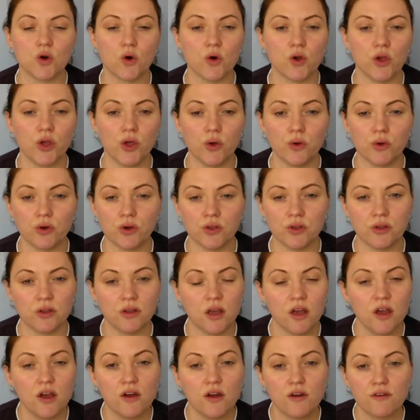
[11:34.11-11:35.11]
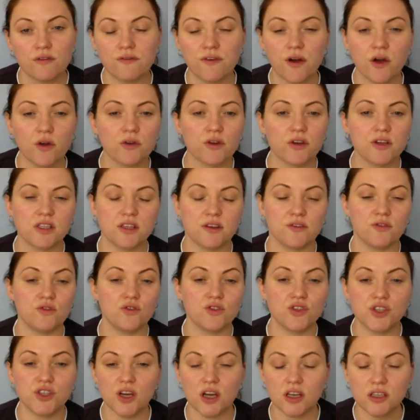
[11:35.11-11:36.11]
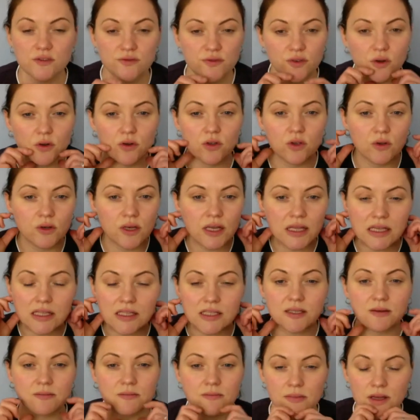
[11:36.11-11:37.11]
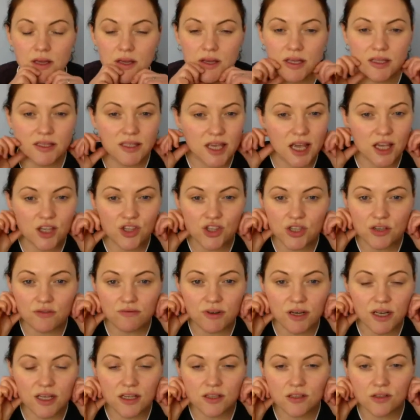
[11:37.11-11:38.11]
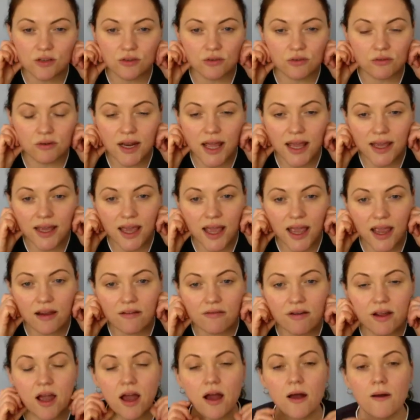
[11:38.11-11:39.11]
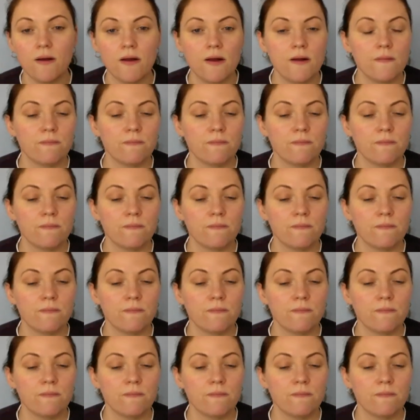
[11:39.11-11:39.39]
or you can focus if you just feel you need some tension release on your neck area,